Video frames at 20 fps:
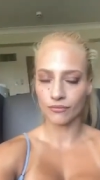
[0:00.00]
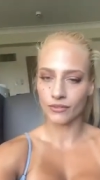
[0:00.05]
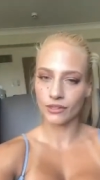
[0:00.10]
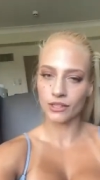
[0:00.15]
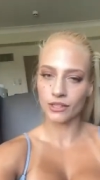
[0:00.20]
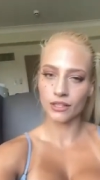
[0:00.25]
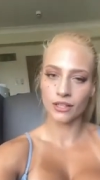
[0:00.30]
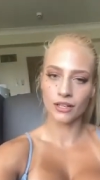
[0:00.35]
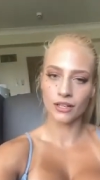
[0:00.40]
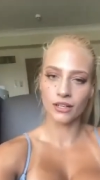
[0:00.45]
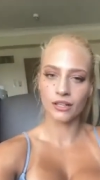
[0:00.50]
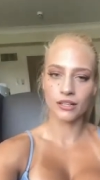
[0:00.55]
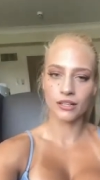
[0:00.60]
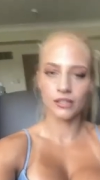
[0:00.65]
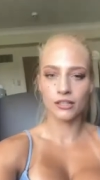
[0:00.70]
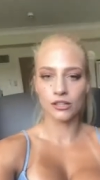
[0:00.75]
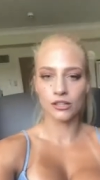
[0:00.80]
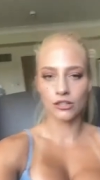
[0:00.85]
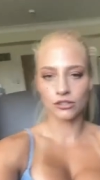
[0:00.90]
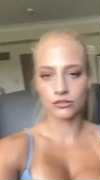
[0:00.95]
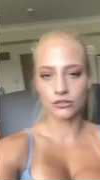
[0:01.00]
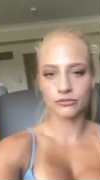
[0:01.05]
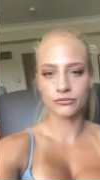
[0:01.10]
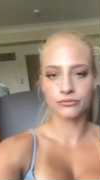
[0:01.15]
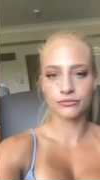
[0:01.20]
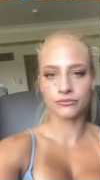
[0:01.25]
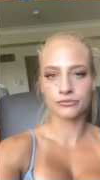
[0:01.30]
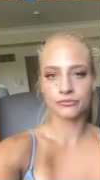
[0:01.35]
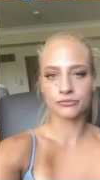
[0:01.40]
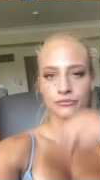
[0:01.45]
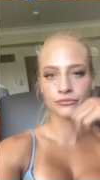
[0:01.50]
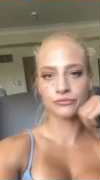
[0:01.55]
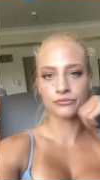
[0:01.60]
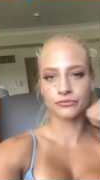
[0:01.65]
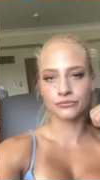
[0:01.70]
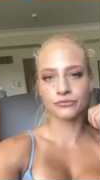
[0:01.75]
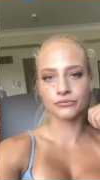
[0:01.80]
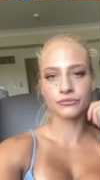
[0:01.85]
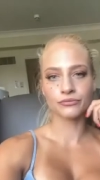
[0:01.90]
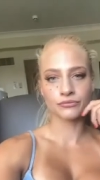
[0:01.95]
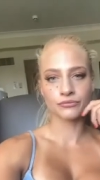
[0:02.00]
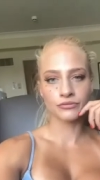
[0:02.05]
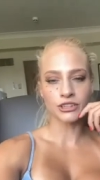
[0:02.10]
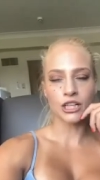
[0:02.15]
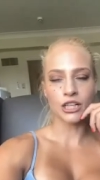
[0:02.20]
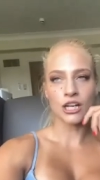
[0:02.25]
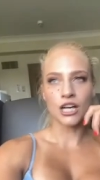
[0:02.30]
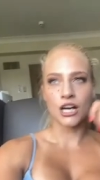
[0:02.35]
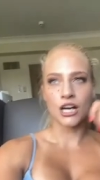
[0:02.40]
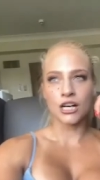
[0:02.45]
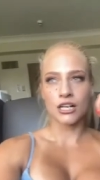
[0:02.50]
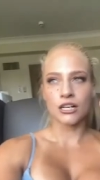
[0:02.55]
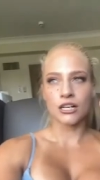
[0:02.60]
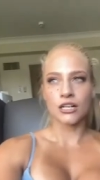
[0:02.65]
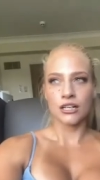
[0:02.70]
How do you think you'll be able to get this victory?